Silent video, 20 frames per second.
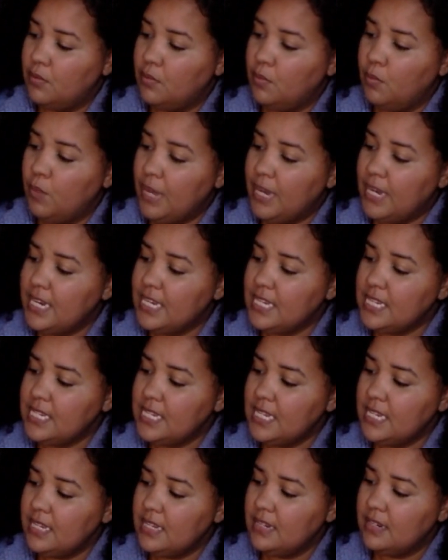Witness
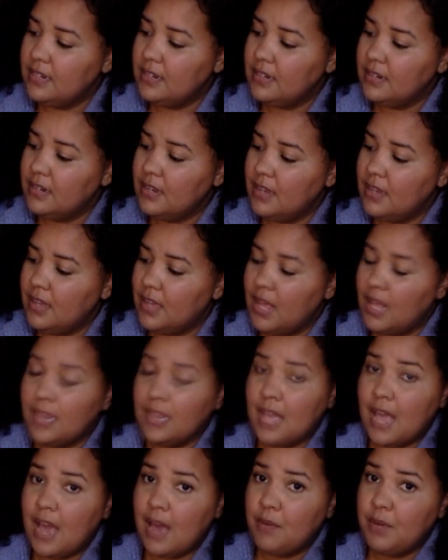it,
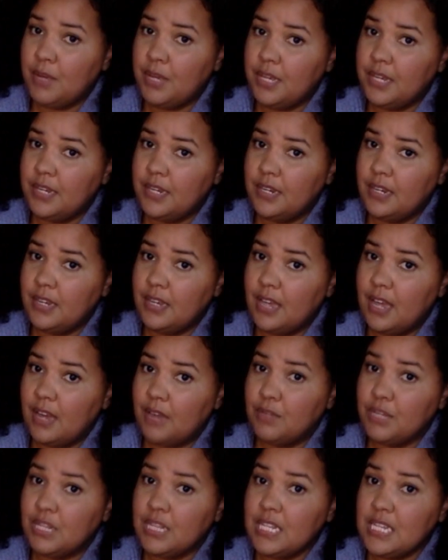allow it,
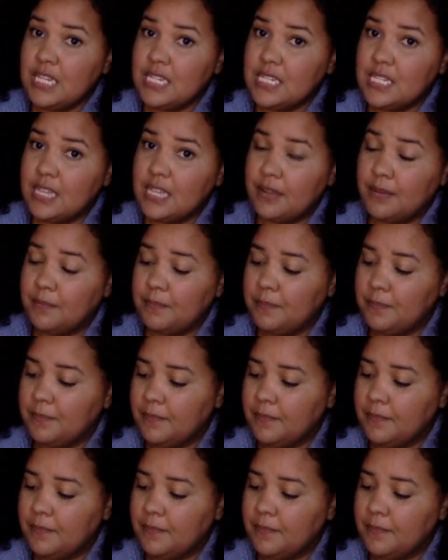and release it.